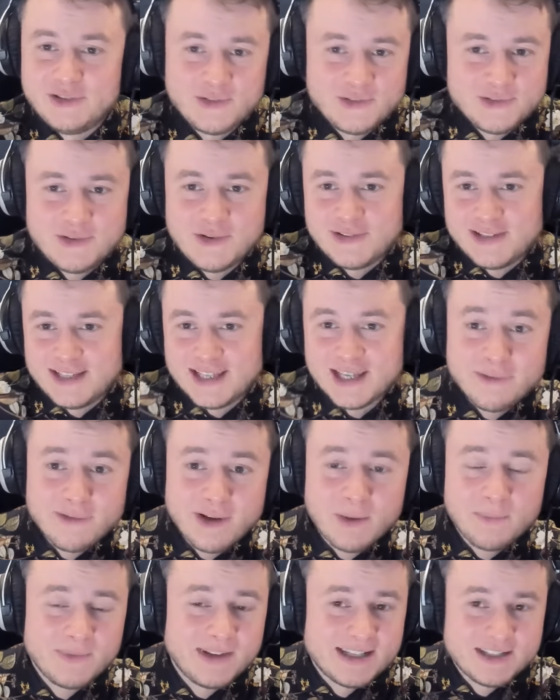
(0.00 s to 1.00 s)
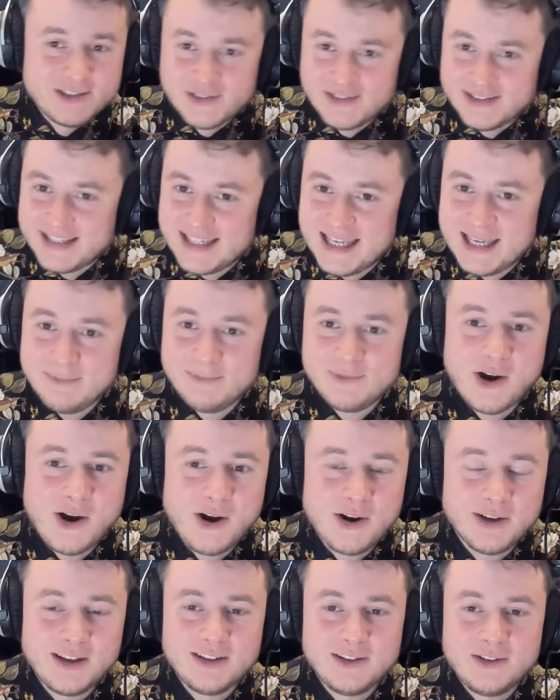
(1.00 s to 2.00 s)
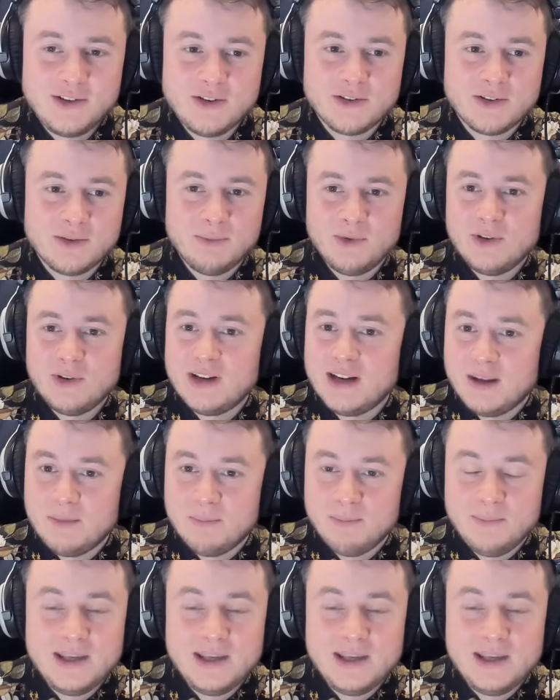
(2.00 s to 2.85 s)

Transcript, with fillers: Just give updates. Just keep talking to your community.